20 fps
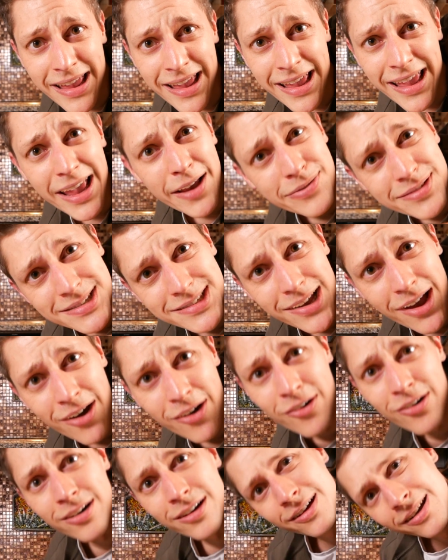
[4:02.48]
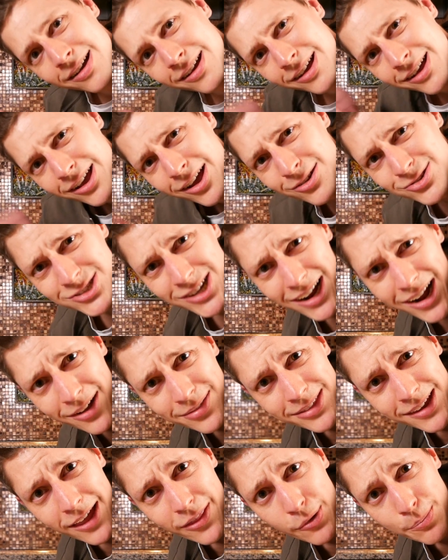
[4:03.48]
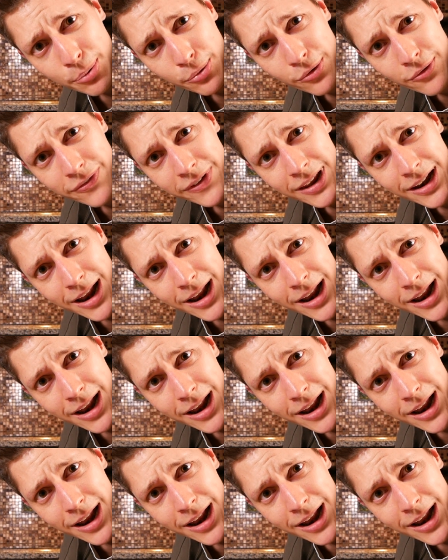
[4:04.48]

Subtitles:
If so, go check out the other Peruvian